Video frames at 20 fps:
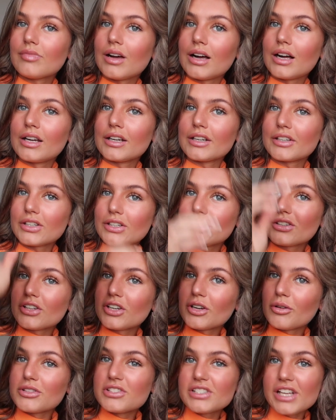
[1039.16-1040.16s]
I don't know
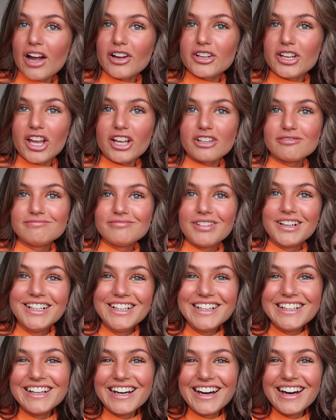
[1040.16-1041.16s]
what to tell you.
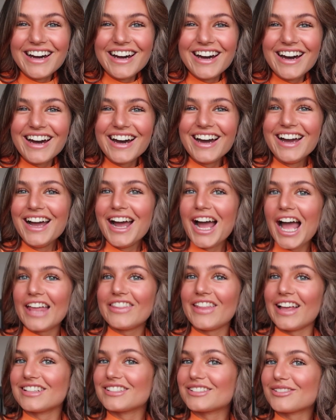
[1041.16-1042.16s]

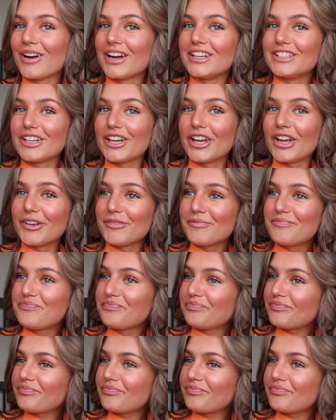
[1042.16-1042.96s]
That's what I do.